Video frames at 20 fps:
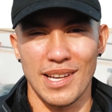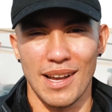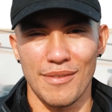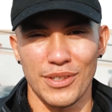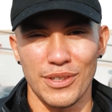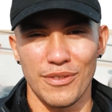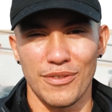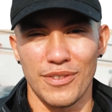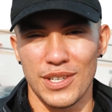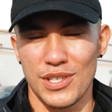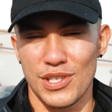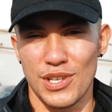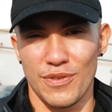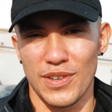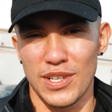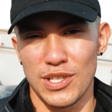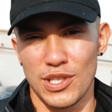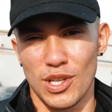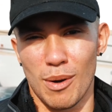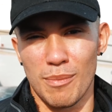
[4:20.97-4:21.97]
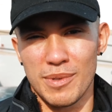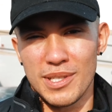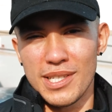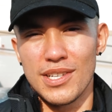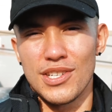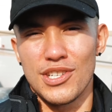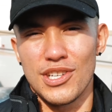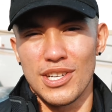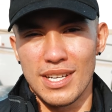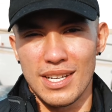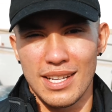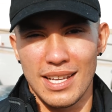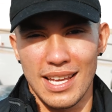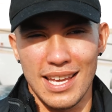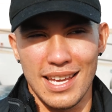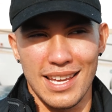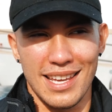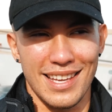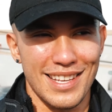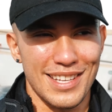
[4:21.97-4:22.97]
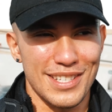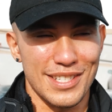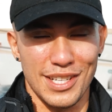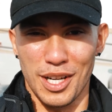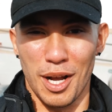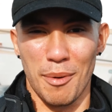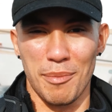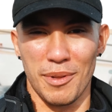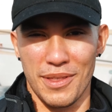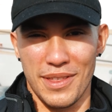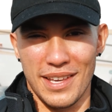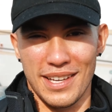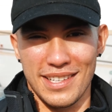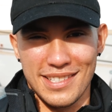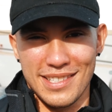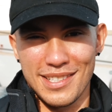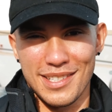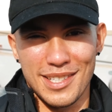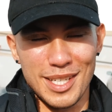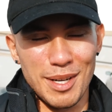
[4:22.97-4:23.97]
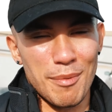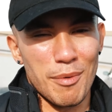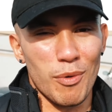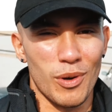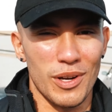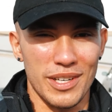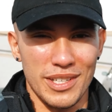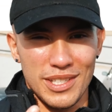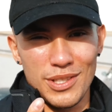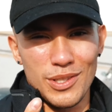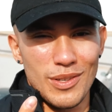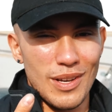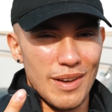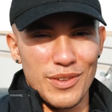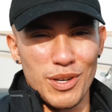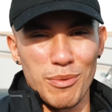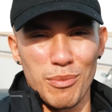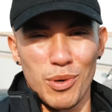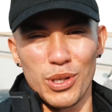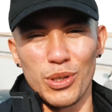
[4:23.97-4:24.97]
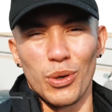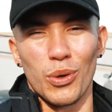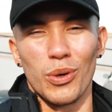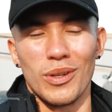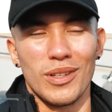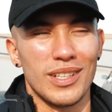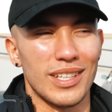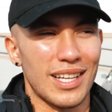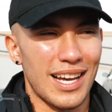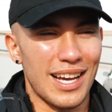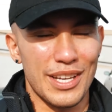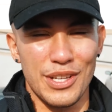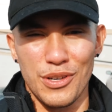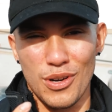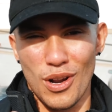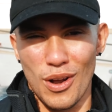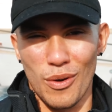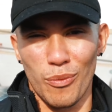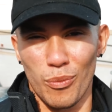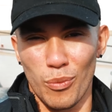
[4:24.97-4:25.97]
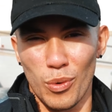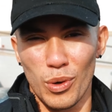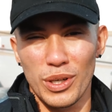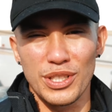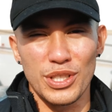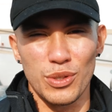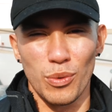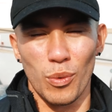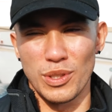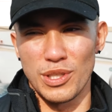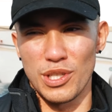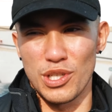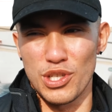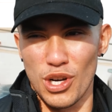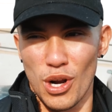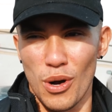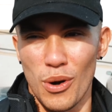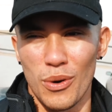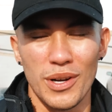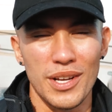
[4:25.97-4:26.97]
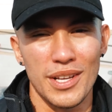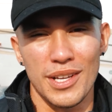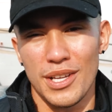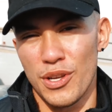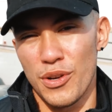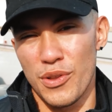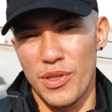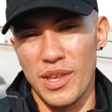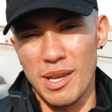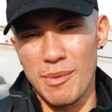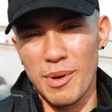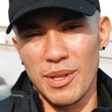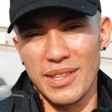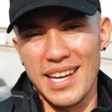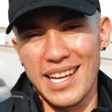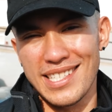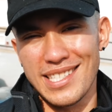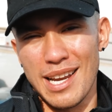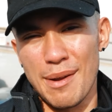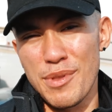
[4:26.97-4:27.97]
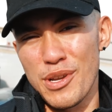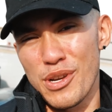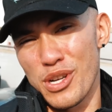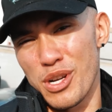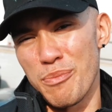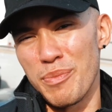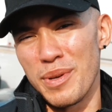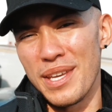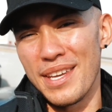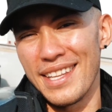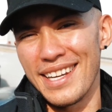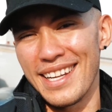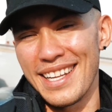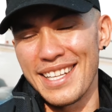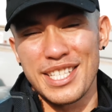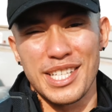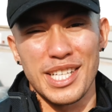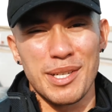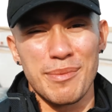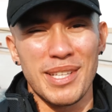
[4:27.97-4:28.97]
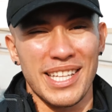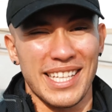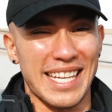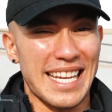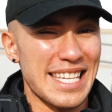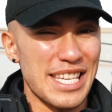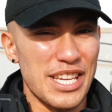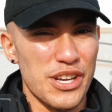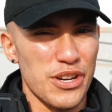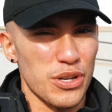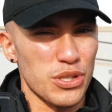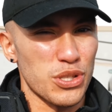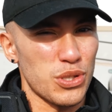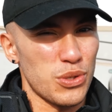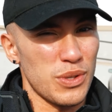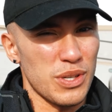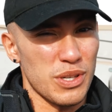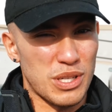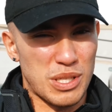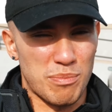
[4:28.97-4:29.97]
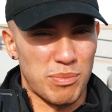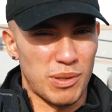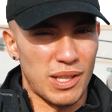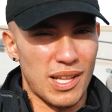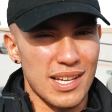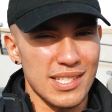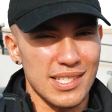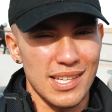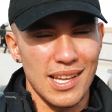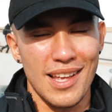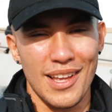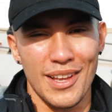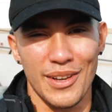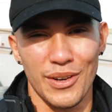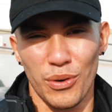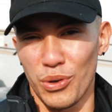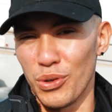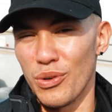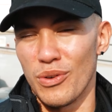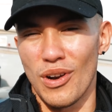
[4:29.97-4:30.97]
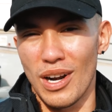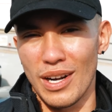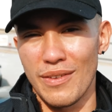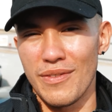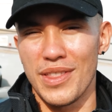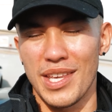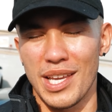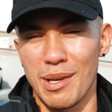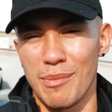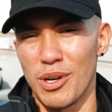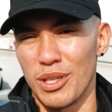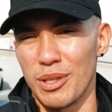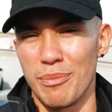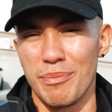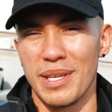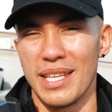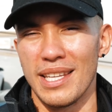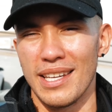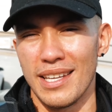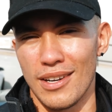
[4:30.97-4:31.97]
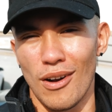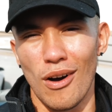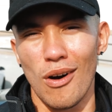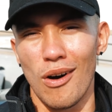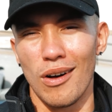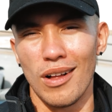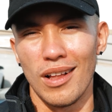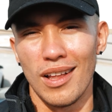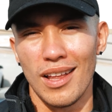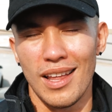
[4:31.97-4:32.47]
after you finish a fitness competition is a couple of things. Number one, you have no more goal. You're not working towards a show. You're thinking about the next time that you're competing and it's gonna be like a year, 2 years plus, or you're not even thinking about competing at all.